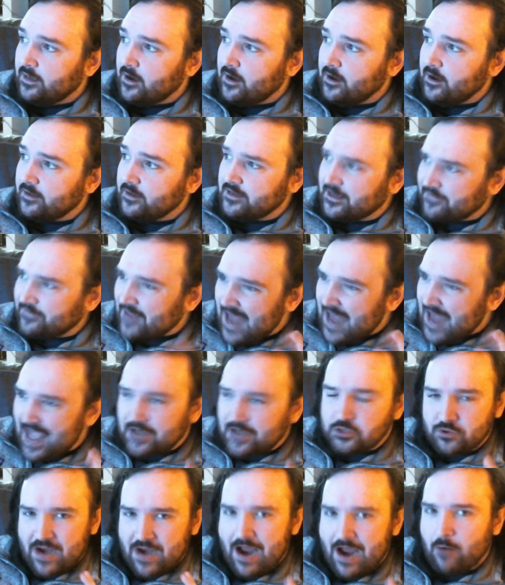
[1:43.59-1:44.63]
You got that
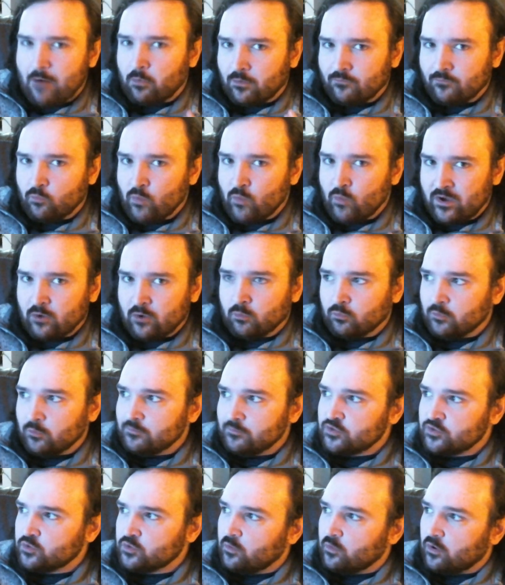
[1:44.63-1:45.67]
extra hour of wiggle room
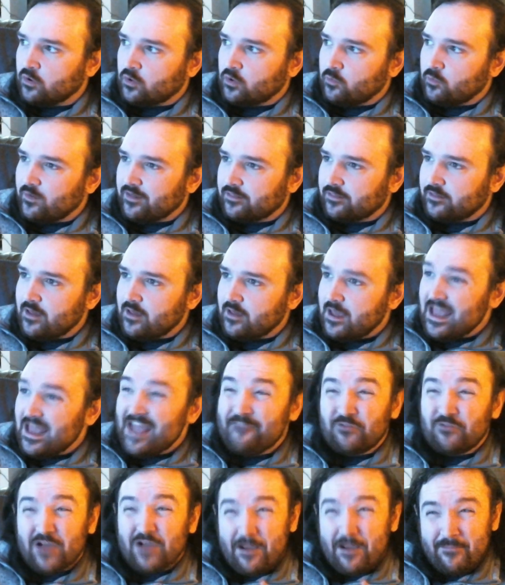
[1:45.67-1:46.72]
to work with. If
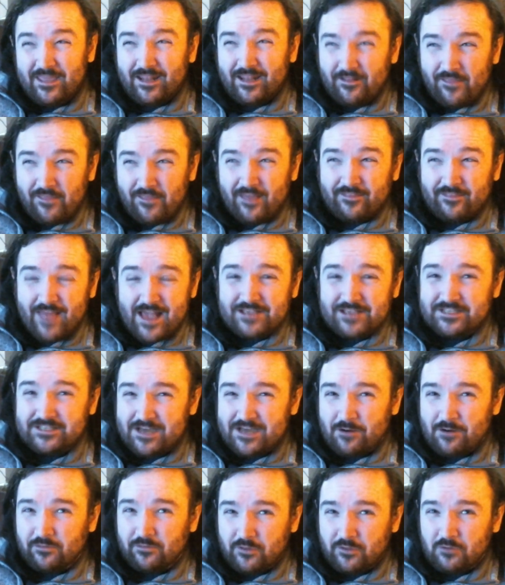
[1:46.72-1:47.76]
you're coming in that last
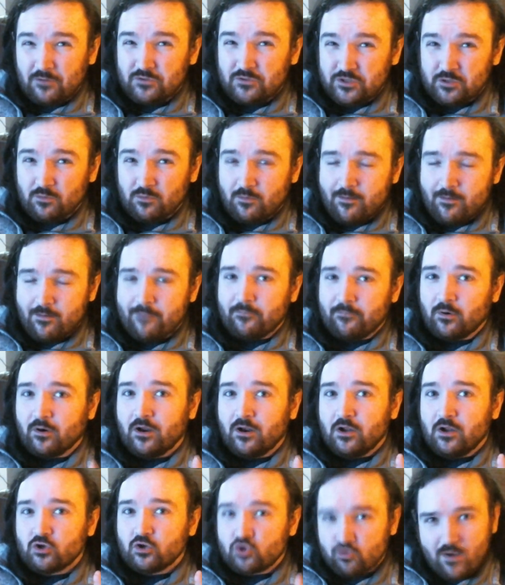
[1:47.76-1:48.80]
hour, though, to remember,
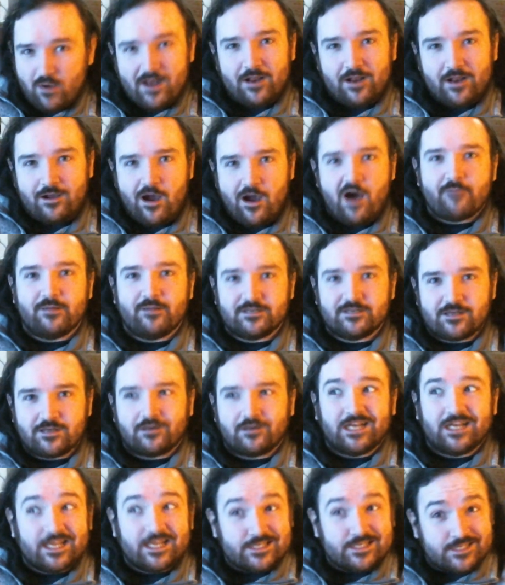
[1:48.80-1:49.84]
try to comment on
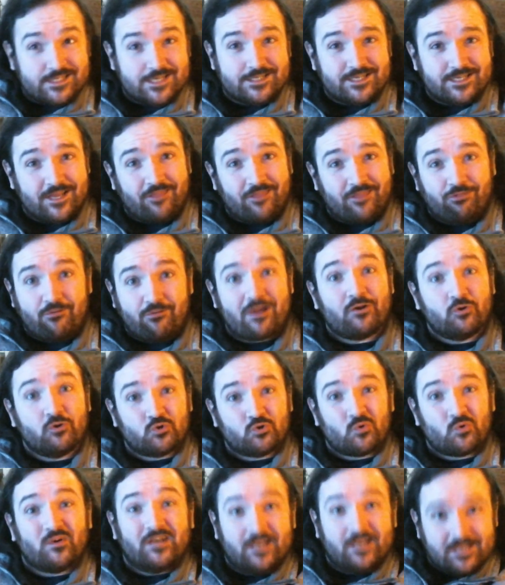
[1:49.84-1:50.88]
an existing thread or
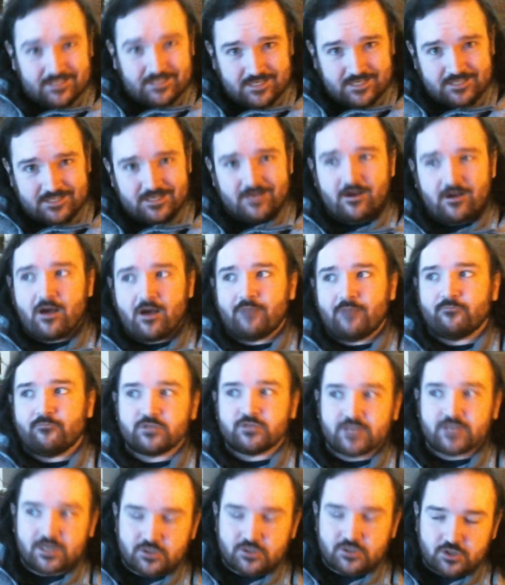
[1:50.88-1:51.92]
join an existing
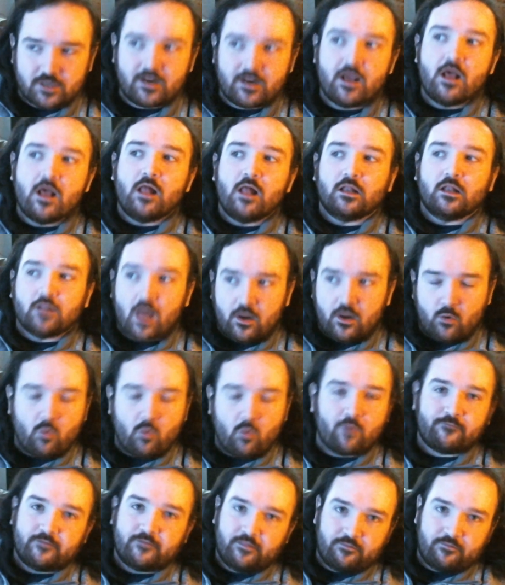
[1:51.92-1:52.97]
conversation. A lot of
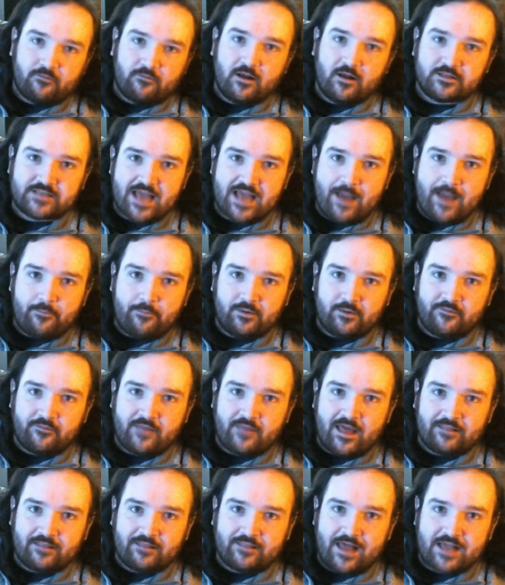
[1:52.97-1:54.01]
orphan threads happen in
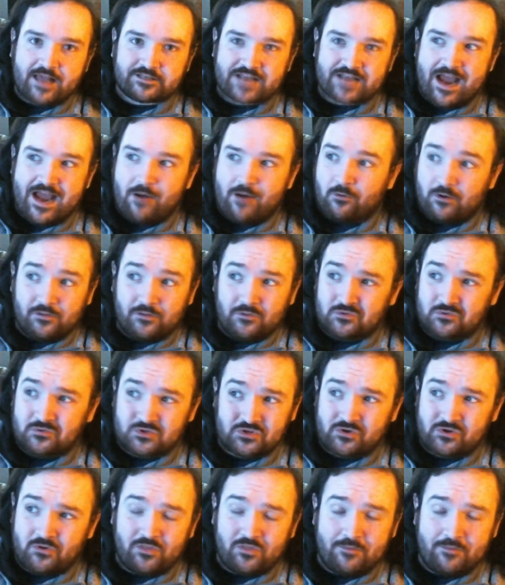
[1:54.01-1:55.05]
that last hour, and those
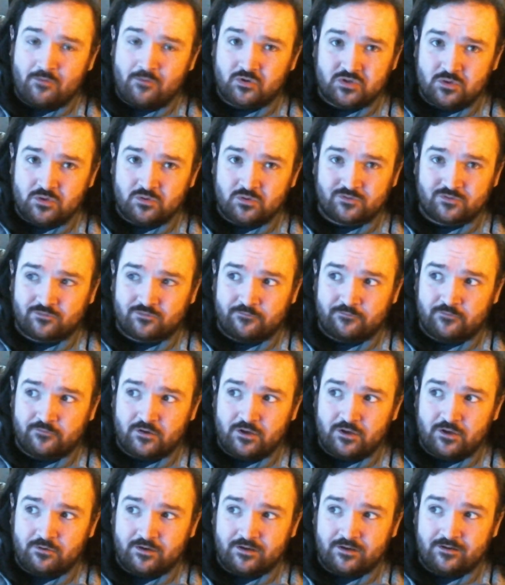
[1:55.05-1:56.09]
just aren't the most useful for
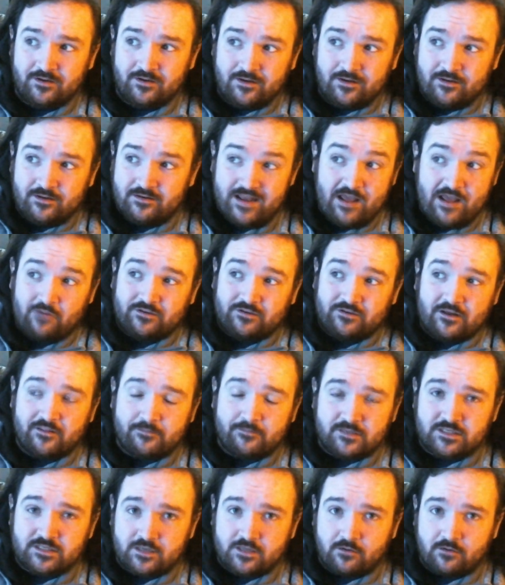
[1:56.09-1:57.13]
you to nail down the
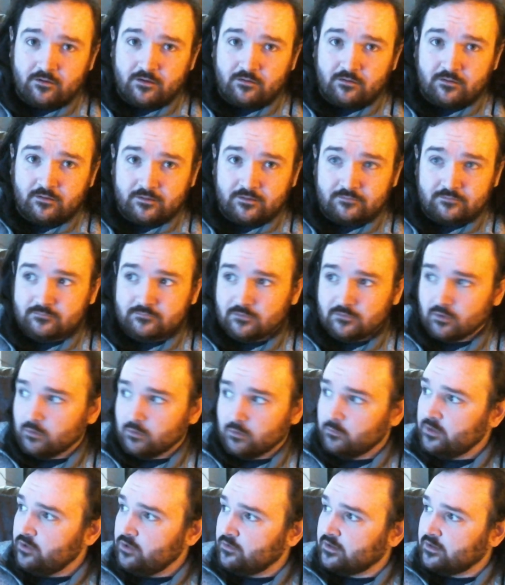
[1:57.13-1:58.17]
material and learn
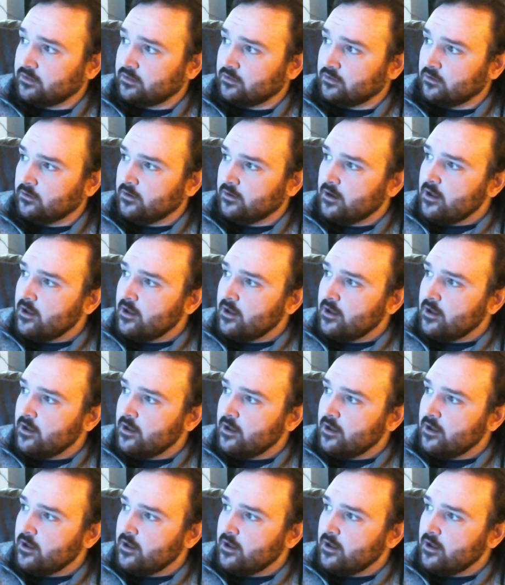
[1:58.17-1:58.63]
what you can learn.